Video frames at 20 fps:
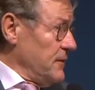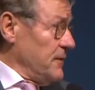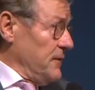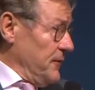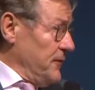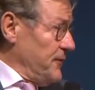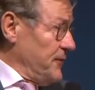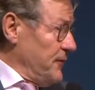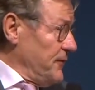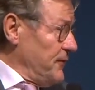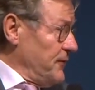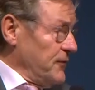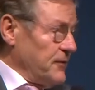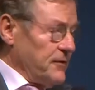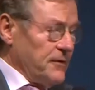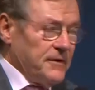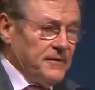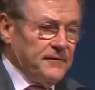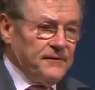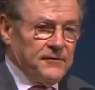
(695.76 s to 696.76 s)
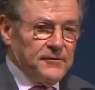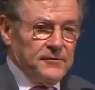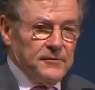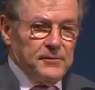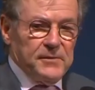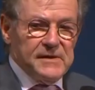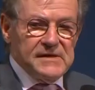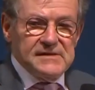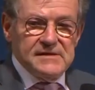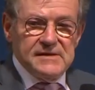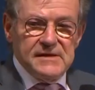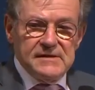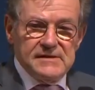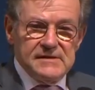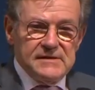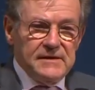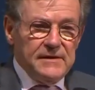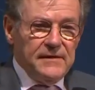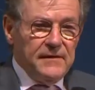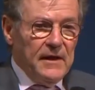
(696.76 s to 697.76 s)
also certainly for the
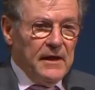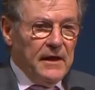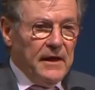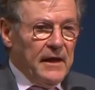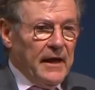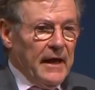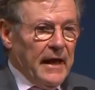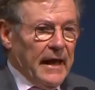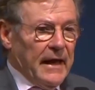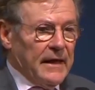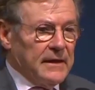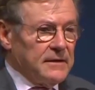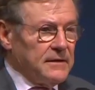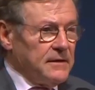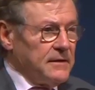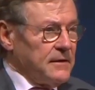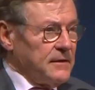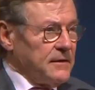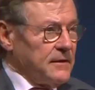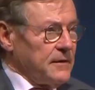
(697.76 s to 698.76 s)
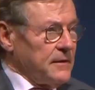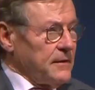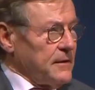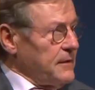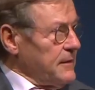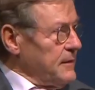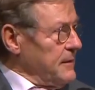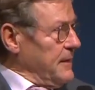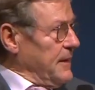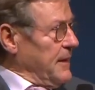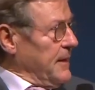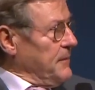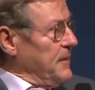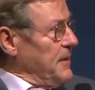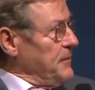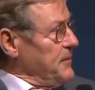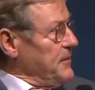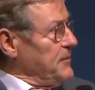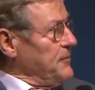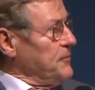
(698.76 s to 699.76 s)
presidency, and I'm
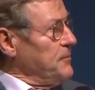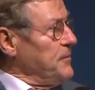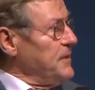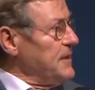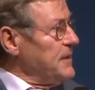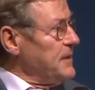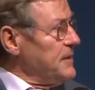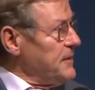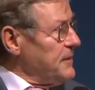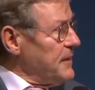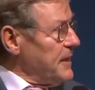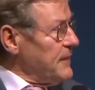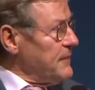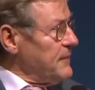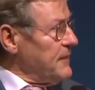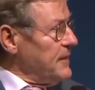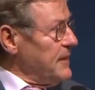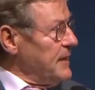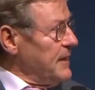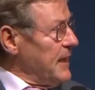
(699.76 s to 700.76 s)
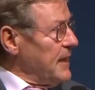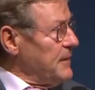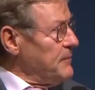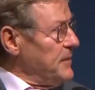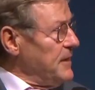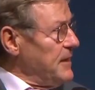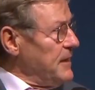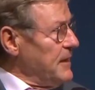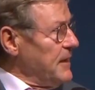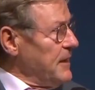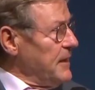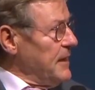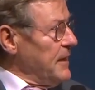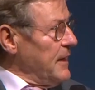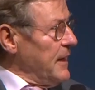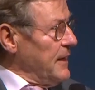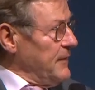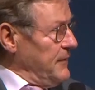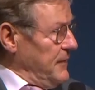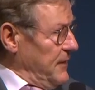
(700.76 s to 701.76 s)
happy to be here at the EIB.
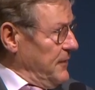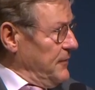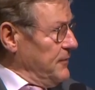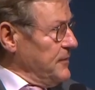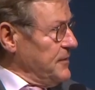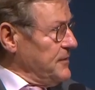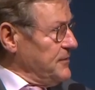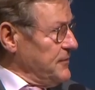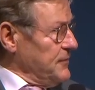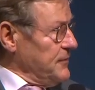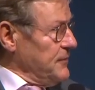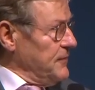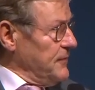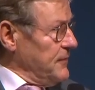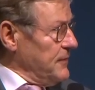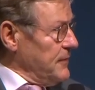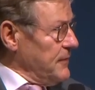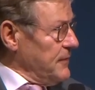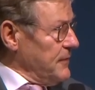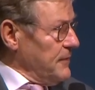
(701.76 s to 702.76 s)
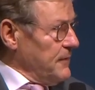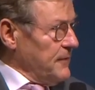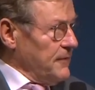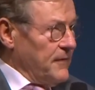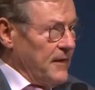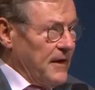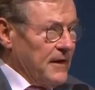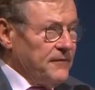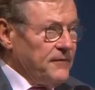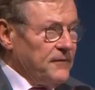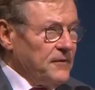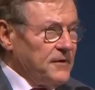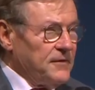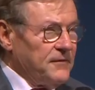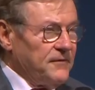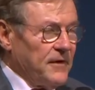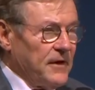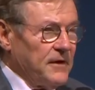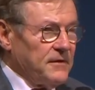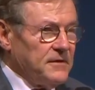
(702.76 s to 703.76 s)
I think we should take full
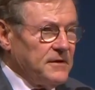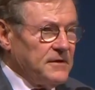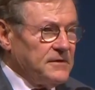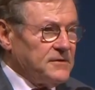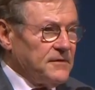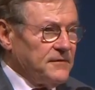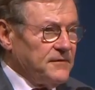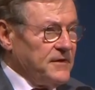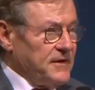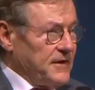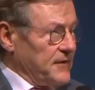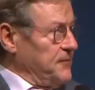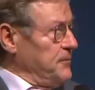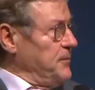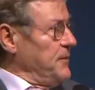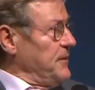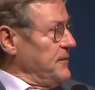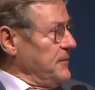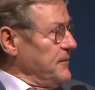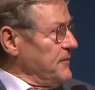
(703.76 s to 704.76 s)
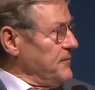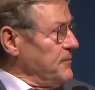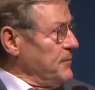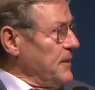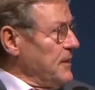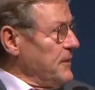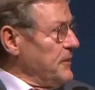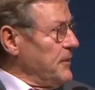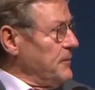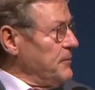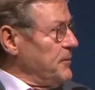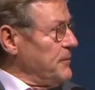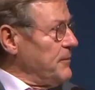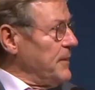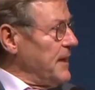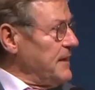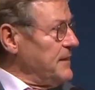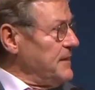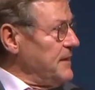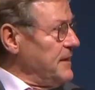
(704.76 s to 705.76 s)
advantage of the experience built up
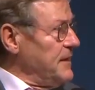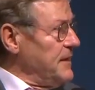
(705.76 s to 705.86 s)
by the